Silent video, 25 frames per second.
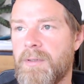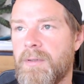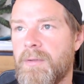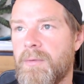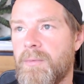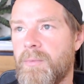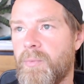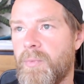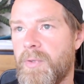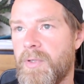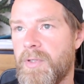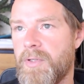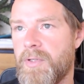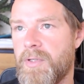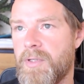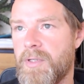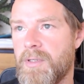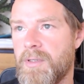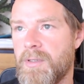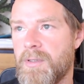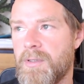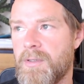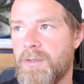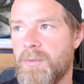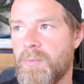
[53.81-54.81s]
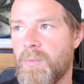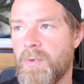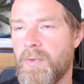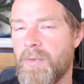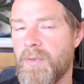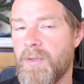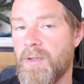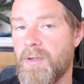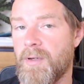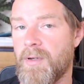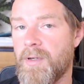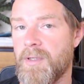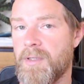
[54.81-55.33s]
which is one
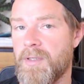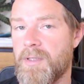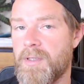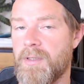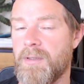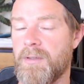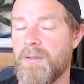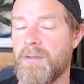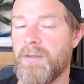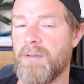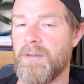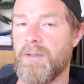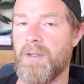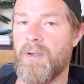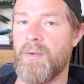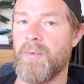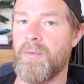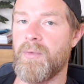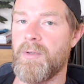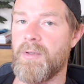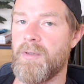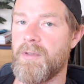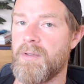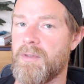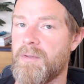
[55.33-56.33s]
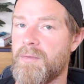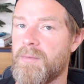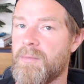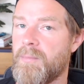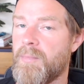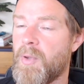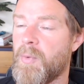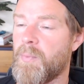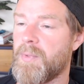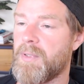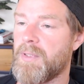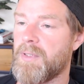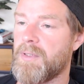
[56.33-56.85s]
that I still own at this
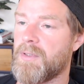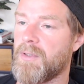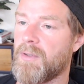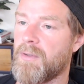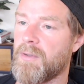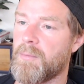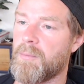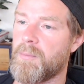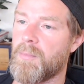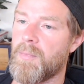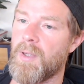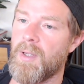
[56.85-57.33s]
moment in time.